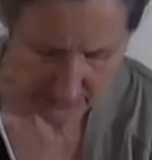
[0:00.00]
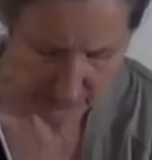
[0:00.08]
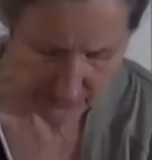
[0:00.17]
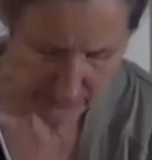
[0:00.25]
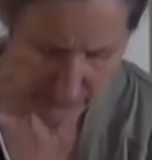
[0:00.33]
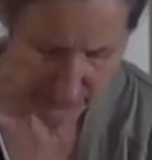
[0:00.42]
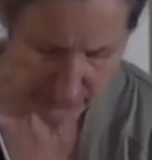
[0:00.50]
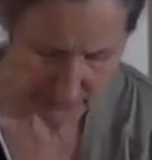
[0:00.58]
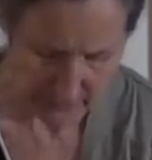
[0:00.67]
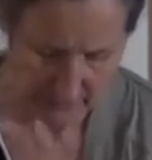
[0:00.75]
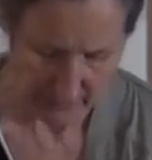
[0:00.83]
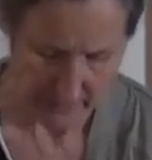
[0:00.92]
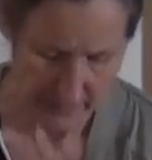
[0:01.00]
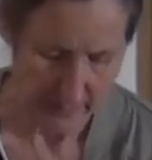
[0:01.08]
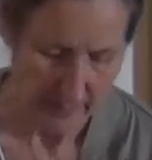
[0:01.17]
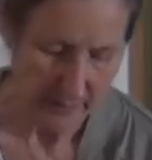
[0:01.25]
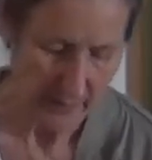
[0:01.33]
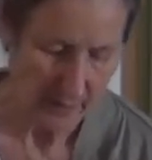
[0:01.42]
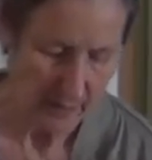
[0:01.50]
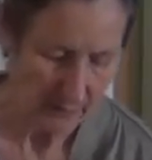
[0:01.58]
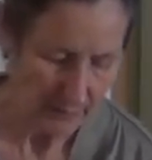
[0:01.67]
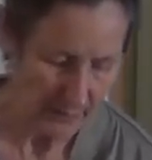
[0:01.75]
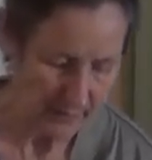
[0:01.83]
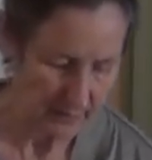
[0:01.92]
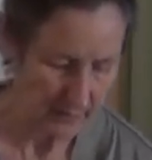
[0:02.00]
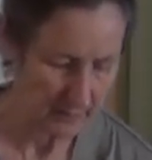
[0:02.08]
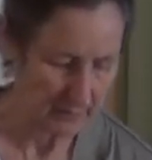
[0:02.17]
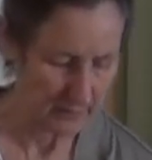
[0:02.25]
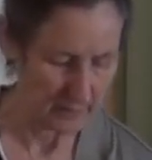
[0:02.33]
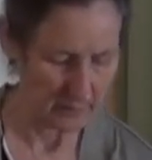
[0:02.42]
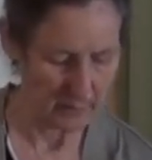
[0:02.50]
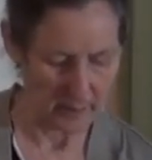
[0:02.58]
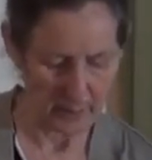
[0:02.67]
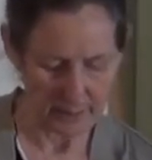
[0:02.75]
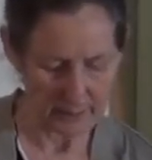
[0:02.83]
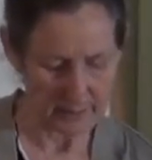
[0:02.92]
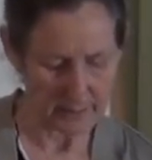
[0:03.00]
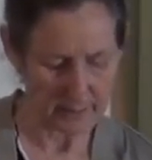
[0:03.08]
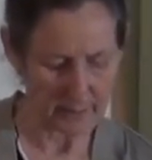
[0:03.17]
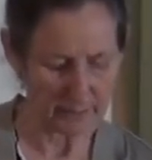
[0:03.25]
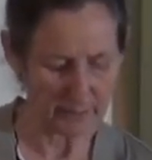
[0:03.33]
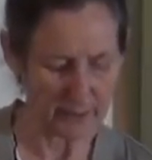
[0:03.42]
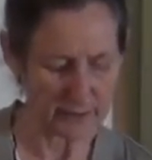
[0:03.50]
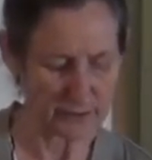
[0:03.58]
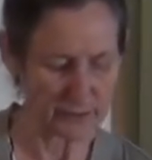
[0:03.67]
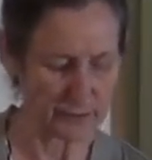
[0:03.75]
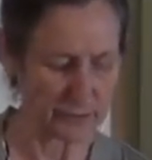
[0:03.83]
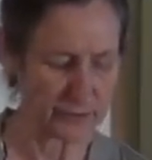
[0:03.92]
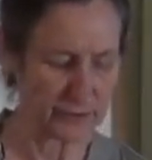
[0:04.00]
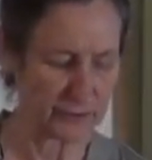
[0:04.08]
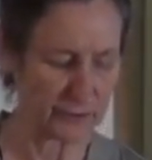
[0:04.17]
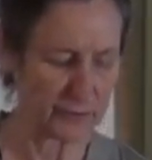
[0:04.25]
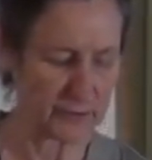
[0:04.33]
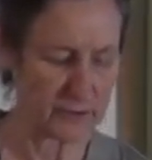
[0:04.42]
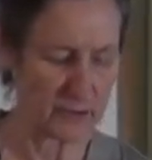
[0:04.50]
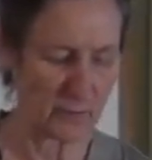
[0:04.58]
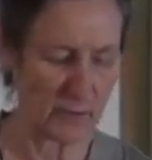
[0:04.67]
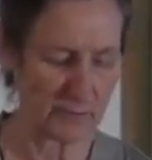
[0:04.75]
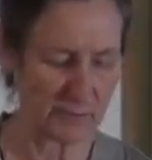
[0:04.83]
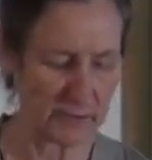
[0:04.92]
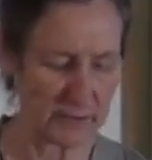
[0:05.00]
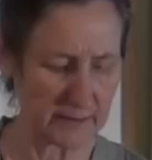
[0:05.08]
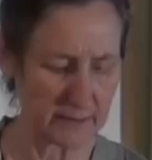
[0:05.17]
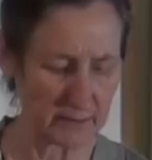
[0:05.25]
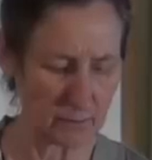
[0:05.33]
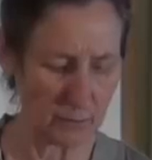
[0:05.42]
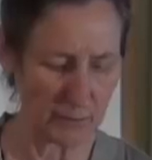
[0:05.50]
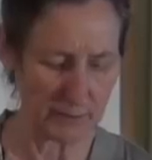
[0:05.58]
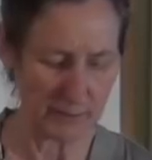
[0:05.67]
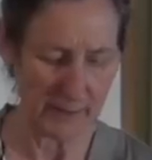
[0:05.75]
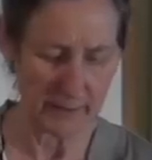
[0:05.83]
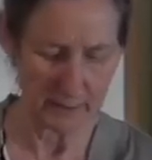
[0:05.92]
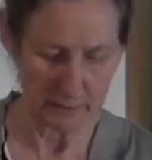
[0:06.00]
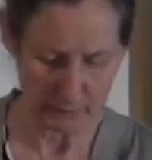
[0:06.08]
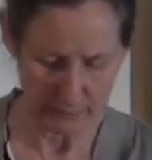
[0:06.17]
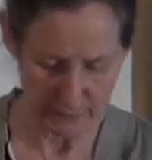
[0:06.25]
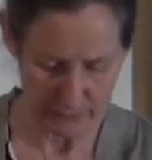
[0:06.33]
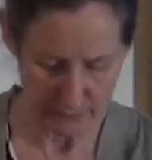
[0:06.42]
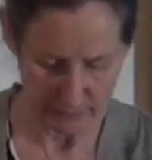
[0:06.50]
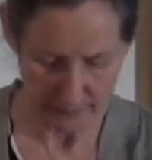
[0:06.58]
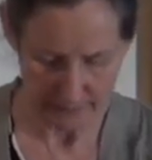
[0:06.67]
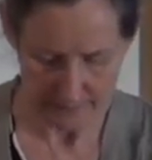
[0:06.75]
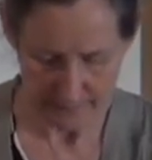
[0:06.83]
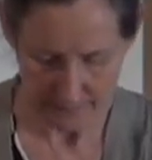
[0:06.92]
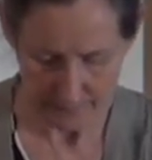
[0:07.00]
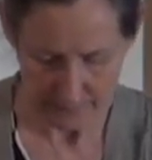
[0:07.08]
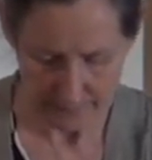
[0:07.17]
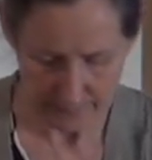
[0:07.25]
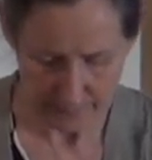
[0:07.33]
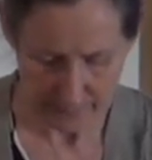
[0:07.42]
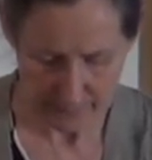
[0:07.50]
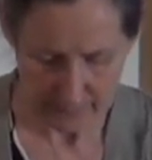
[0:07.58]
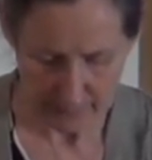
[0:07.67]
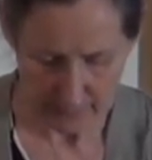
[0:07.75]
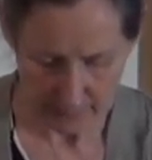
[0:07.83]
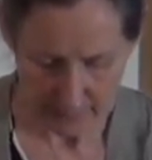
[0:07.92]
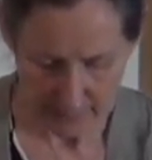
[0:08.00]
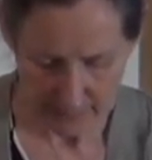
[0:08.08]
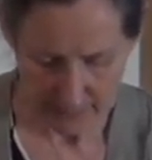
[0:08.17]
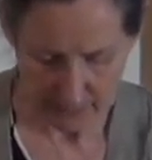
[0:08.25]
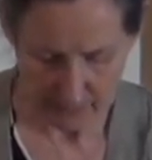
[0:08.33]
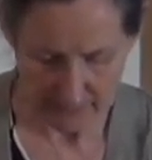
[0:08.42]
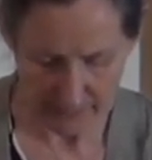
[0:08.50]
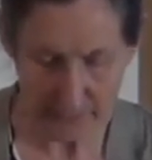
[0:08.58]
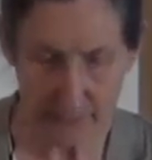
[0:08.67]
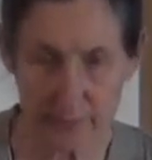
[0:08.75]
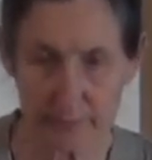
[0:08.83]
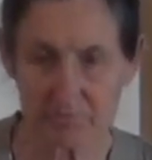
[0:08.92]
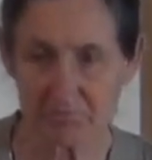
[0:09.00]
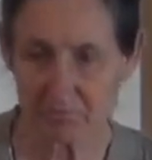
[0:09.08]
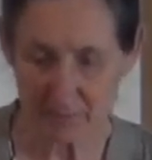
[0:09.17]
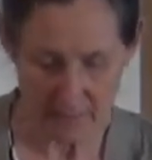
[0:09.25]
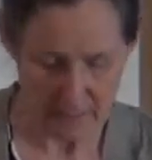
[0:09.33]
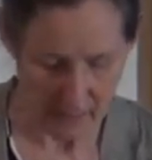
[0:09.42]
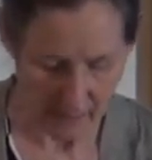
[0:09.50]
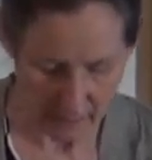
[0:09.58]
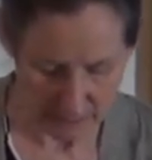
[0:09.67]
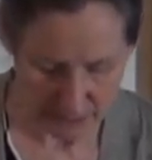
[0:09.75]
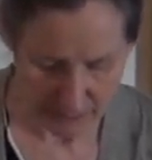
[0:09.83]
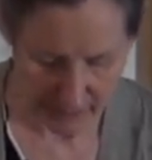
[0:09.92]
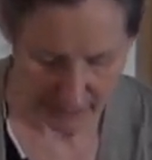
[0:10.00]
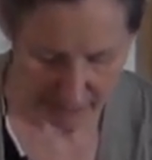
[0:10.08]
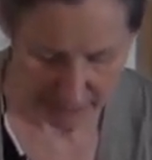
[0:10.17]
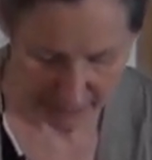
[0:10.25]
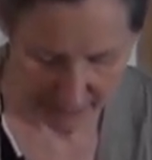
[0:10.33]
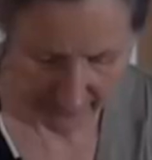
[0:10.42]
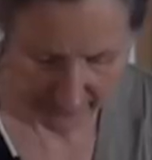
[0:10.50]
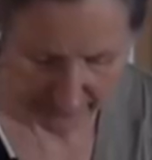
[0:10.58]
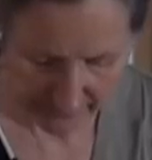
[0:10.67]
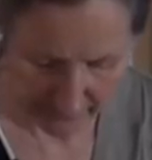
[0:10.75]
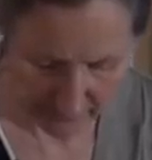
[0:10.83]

to use sugar but I didn't give my children sugar so I really didn't want to make it with sugar. So I thought I'll try it with honey